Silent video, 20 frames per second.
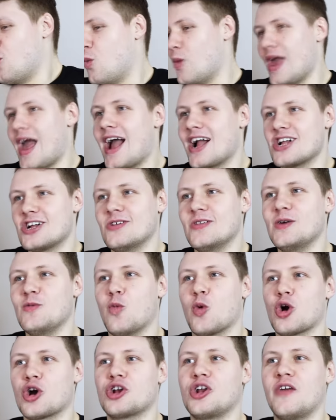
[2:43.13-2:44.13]
We actually
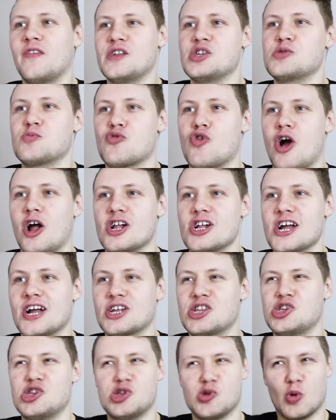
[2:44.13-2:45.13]
worked on this
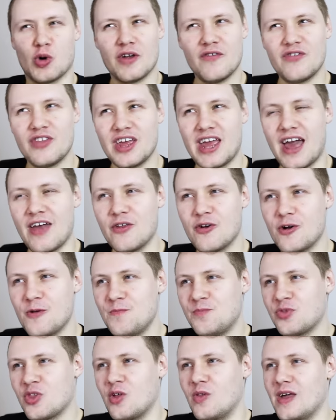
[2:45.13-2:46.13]
project sort of together.